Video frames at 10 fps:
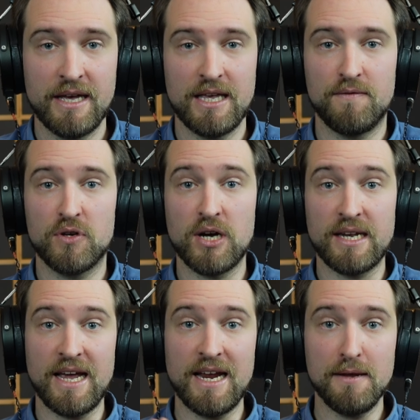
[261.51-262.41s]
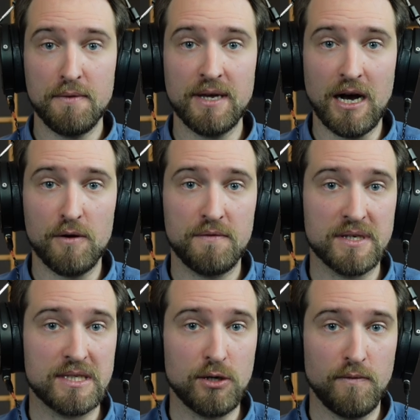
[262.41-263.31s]
If you got anything out of
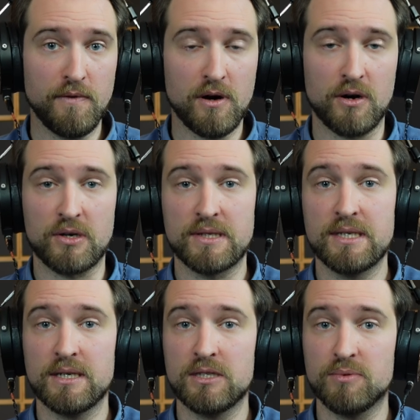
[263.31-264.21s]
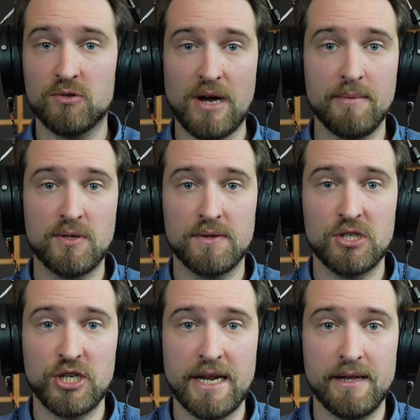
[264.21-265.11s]
this so far, consider subscribing to this
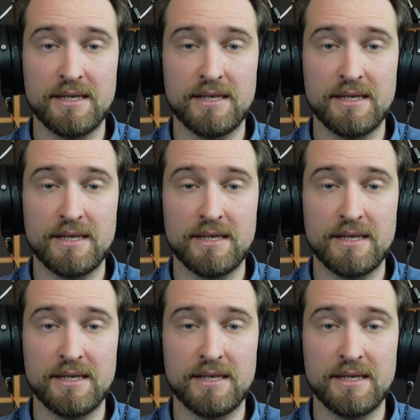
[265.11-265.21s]
channel.